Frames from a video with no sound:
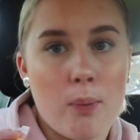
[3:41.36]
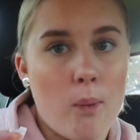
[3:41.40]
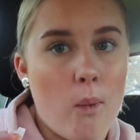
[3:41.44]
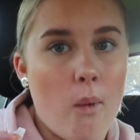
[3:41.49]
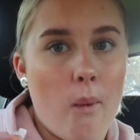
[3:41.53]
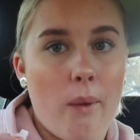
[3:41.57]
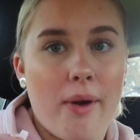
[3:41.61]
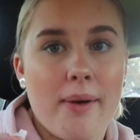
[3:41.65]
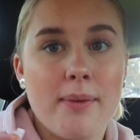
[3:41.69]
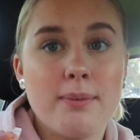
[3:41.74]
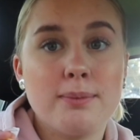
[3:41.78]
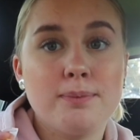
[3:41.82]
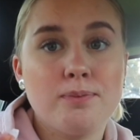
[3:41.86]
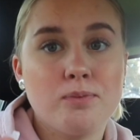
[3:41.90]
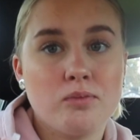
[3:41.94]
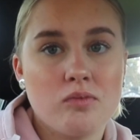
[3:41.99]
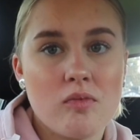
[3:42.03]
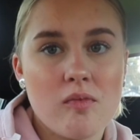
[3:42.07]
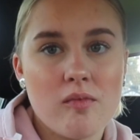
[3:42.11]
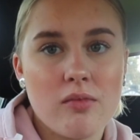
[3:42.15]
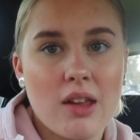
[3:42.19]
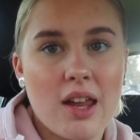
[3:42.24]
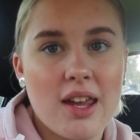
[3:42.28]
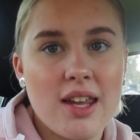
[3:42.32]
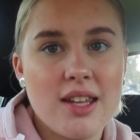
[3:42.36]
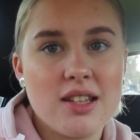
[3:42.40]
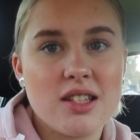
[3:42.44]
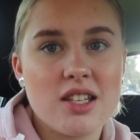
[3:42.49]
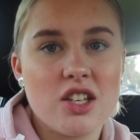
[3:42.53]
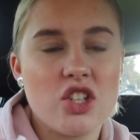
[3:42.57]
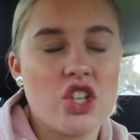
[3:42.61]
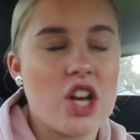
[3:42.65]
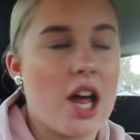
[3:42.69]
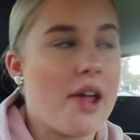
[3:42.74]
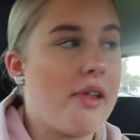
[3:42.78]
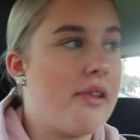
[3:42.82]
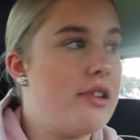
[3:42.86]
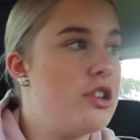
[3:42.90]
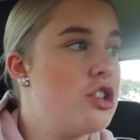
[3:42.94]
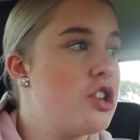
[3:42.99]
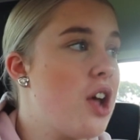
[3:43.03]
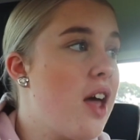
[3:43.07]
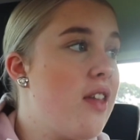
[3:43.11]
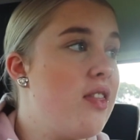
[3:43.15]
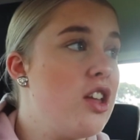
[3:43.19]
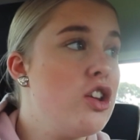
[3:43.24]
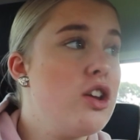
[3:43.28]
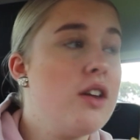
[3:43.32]
Boy, it's a
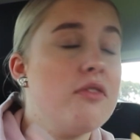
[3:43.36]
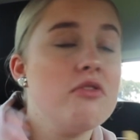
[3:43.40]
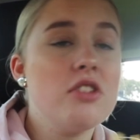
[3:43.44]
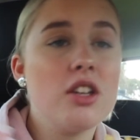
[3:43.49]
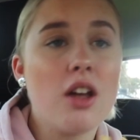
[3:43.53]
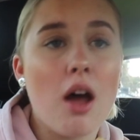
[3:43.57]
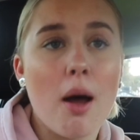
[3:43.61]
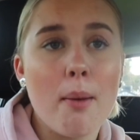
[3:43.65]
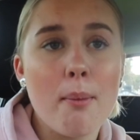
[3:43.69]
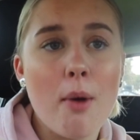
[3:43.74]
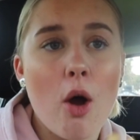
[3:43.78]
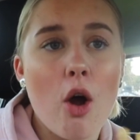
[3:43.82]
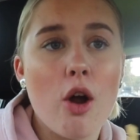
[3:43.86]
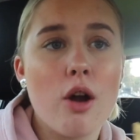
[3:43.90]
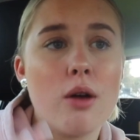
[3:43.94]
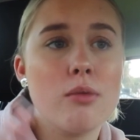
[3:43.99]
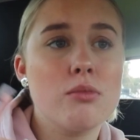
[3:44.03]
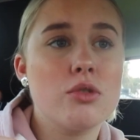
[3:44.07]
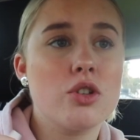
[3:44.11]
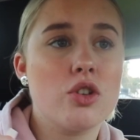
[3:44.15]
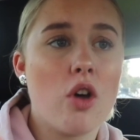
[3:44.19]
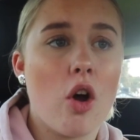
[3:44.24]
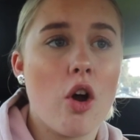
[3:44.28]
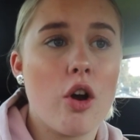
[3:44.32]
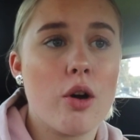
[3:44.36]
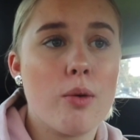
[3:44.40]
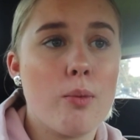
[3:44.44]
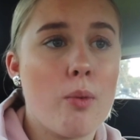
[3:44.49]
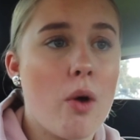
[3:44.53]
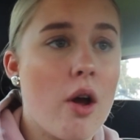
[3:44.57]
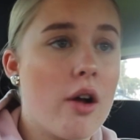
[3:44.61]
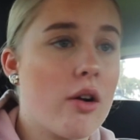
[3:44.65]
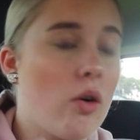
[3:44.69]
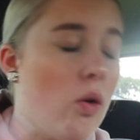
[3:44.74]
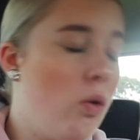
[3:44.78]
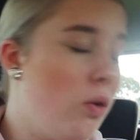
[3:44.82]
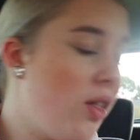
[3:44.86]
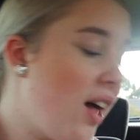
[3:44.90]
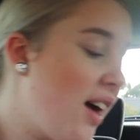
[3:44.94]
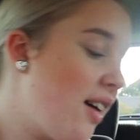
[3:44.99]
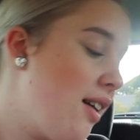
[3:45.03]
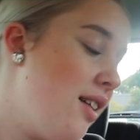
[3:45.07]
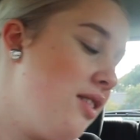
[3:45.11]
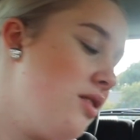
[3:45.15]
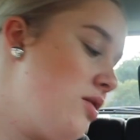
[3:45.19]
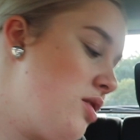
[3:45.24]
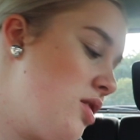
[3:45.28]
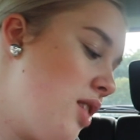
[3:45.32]
challenge. And then you have to come home, do the homework, all
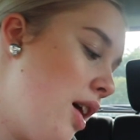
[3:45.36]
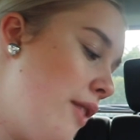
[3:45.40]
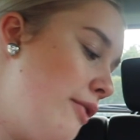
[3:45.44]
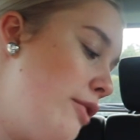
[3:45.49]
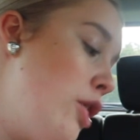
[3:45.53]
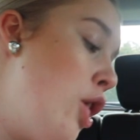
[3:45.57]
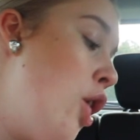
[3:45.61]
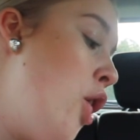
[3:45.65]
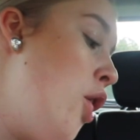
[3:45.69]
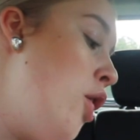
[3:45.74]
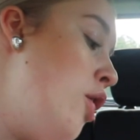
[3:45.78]
that kind of stuff.